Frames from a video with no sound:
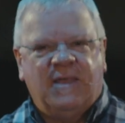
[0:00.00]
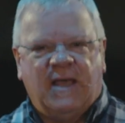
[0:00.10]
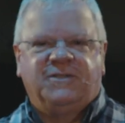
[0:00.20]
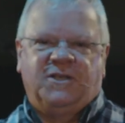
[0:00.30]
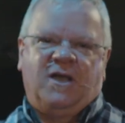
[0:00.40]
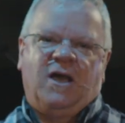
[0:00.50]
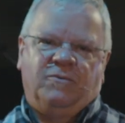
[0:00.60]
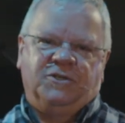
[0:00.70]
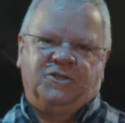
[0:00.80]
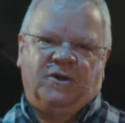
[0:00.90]
That is the
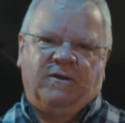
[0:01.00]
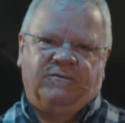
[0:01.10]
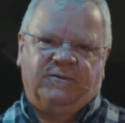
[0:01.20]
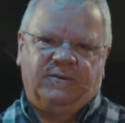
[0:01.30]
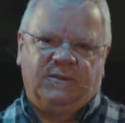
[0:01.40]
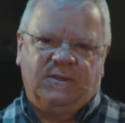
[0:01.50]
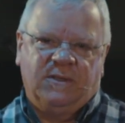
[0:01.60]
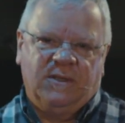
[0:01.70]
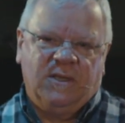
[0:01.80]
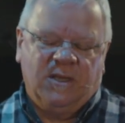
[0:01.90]
God we serve.
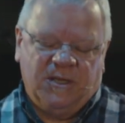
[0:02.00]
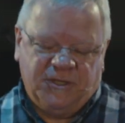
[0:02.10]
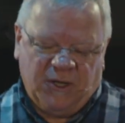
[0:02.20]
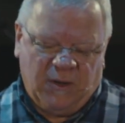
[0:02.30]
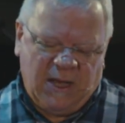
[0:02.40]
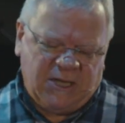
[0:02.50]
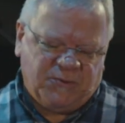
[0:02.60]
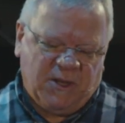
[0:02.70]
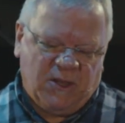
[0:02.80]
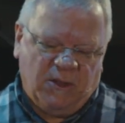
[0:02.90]
So
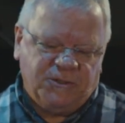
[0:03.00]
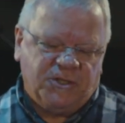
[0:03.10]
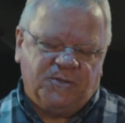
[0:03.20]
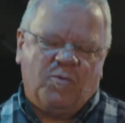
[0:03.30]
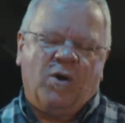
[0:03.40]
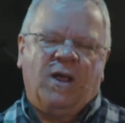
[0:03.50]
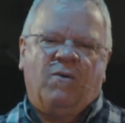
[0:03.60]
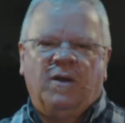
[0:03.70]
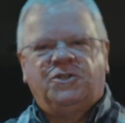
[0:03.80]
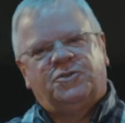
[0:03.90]
as we close this morning, I
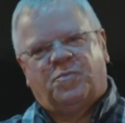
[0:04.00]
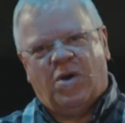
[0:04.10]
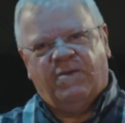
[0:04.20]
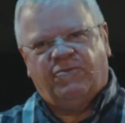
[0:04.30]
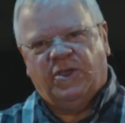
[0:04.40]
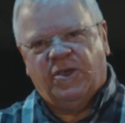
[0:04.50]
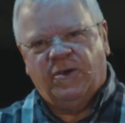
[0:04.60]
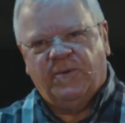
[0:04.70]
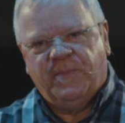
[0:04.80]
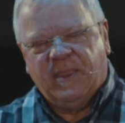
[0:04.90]
want to just pray for
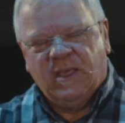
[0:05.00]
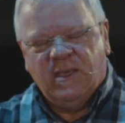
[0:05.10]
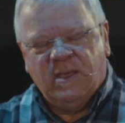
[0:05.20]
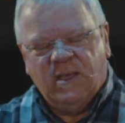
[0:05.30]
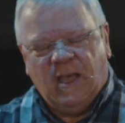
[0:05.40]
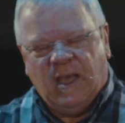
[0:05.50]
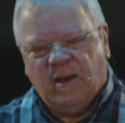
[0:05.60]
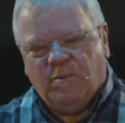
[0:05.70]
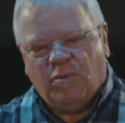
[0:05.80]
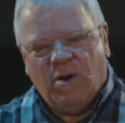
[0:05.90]
you
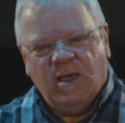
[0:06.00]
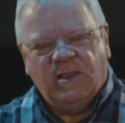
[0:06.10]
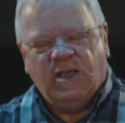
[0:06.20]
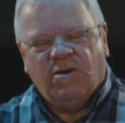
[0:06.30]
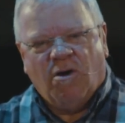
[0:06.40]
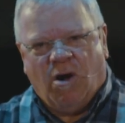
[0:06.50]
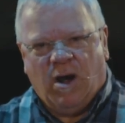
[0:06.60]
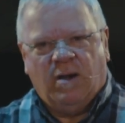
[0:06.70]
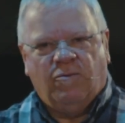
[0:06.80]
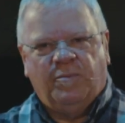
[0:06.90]
and pray that your
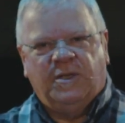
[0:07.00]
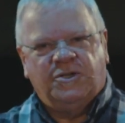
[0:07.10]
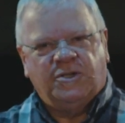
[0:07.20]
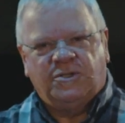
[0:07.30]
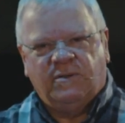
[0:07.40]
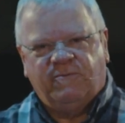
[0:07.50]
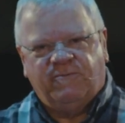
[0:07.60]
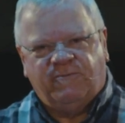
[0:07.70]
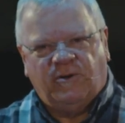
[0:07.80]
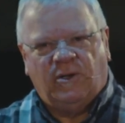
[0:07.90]
heart will be just
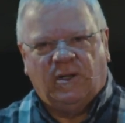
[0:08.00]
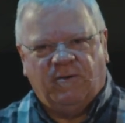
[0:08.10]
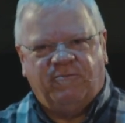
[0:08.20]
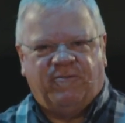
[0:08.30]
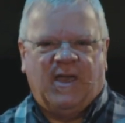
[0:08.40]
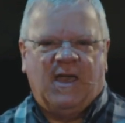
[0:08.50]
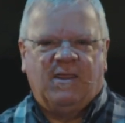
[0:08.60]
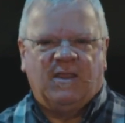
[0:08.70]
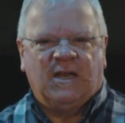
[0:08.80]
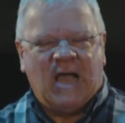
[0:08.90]
full of
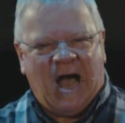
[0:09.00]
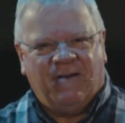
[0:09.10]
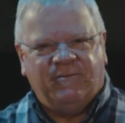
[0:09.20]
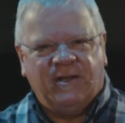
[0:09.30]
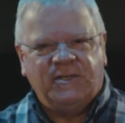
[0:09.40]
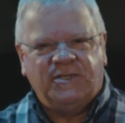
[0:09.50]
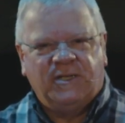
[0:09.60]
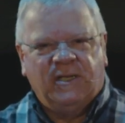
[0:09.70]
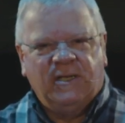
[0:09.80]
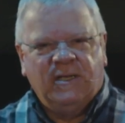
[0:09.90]
faith and
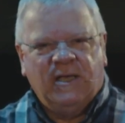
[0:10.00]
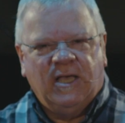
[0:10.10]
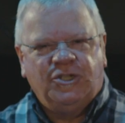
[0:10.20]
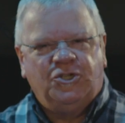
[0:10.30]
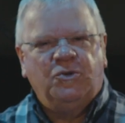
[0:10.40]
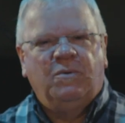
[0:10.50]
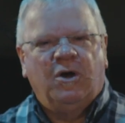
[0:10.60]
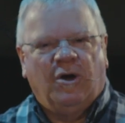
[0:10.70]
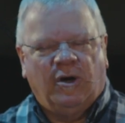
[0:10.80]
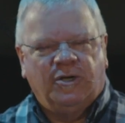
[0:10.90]
confidence as you
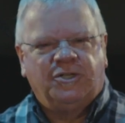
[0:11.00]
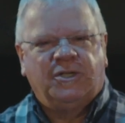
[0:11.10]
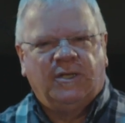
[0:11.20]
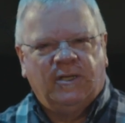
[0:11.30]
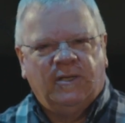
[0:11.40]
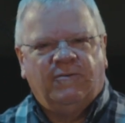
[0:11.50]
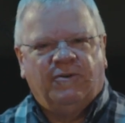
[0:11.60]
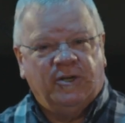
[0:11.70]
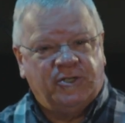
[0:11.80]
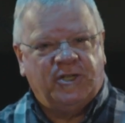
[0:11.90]
rehearse
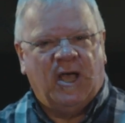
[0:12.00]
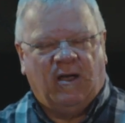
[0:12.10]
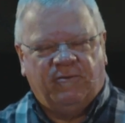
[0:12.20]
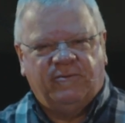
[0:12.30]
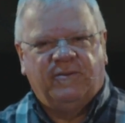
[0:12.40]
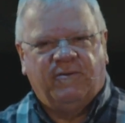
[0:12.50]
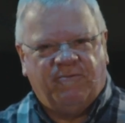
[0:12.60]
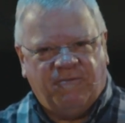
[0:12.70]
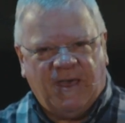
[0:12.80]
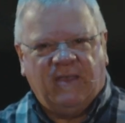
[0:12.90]
for yourself the
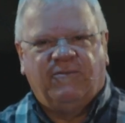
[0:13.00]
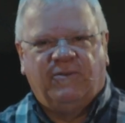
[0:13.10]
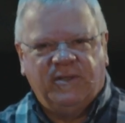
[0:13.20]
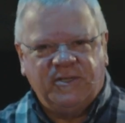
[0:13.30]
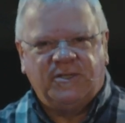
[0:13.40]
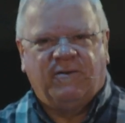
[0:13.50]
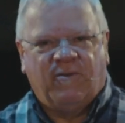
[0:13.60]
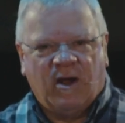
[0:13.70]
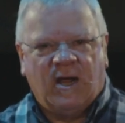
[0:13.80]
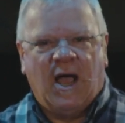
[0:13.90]
faithfulness
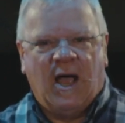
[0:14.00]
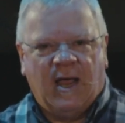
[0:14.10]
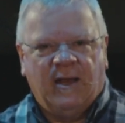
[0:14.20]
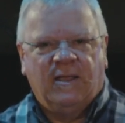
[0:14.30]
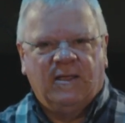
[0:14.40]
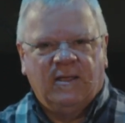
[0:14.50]
of our God,